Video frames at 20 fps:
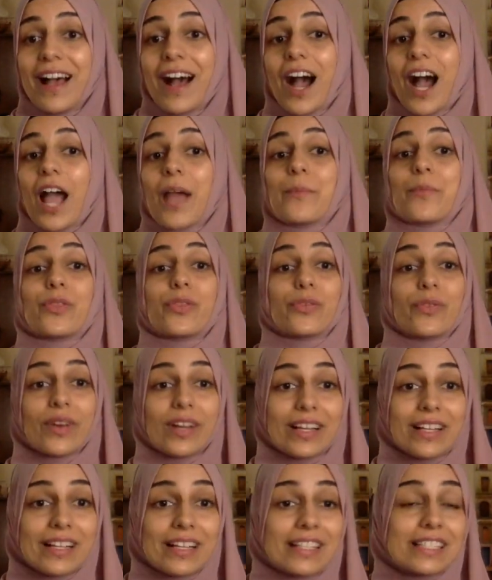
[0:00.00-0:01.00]
I'm
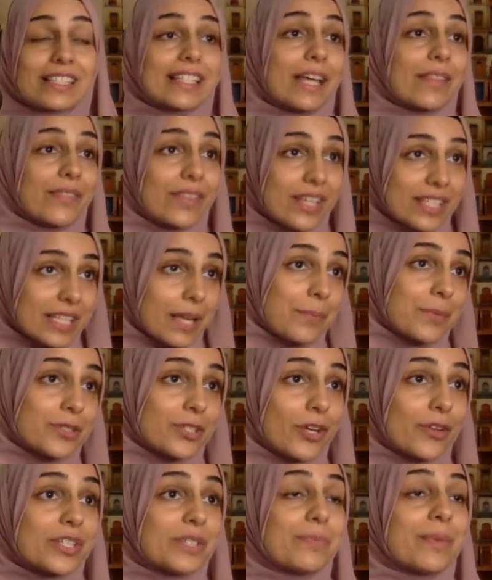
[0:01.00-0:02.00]
thrilled that this
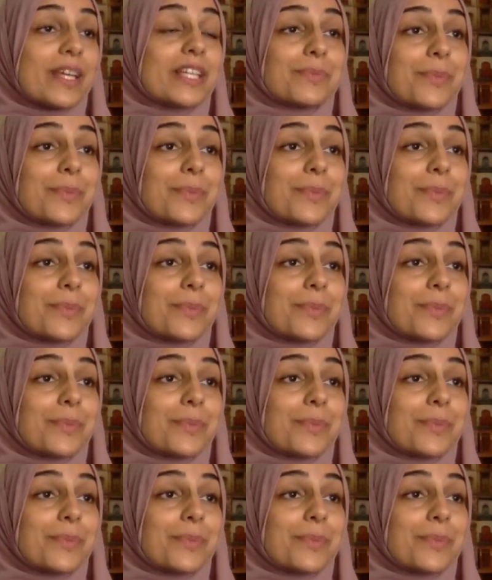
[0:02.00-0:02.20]
episode is being